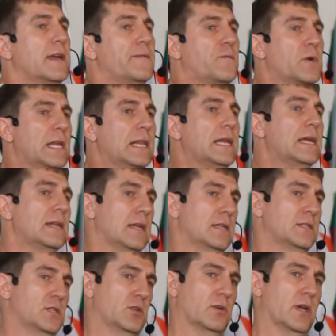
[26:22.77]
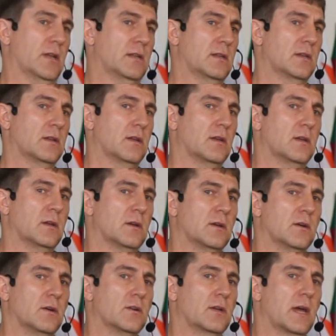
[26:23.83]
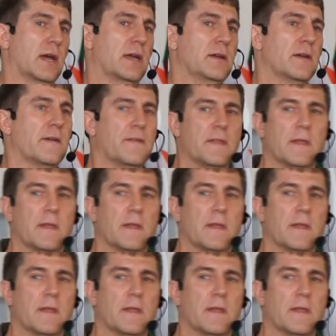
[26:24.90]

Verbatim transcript: if we lean into it. Okay?